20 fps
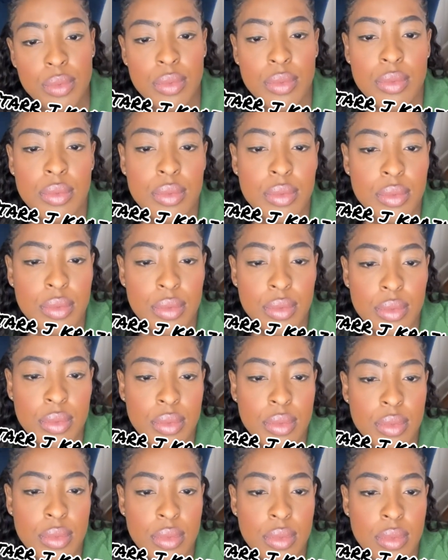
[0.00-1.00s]

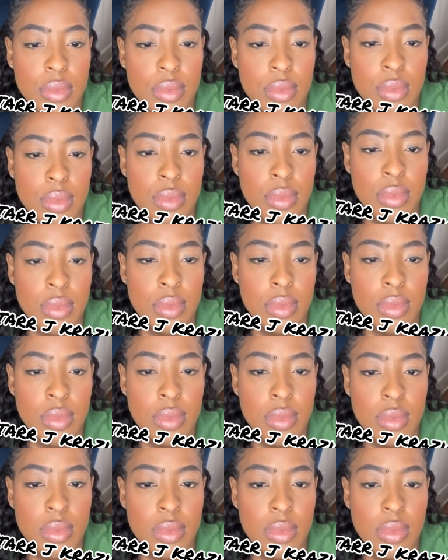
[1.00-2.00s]

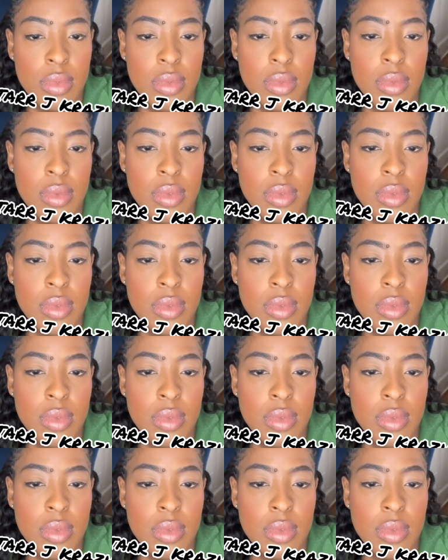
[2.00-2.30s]
No one is speaking in this clip.